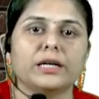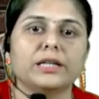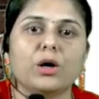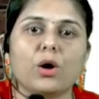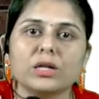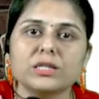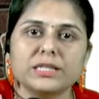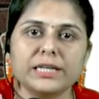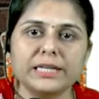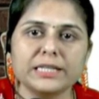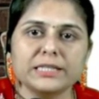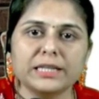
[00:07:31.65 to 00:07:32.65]
The
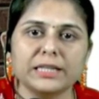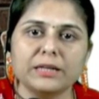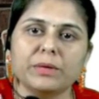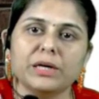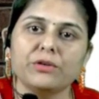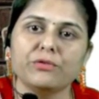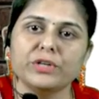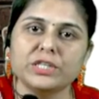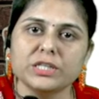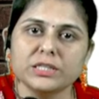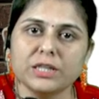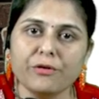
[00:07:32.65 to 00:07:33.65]
constant is nothing but which
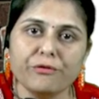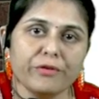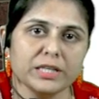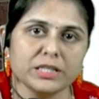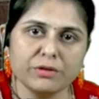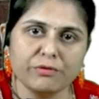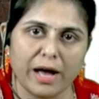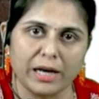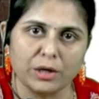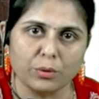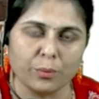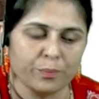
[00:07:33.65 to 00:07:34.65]
is the fixed value.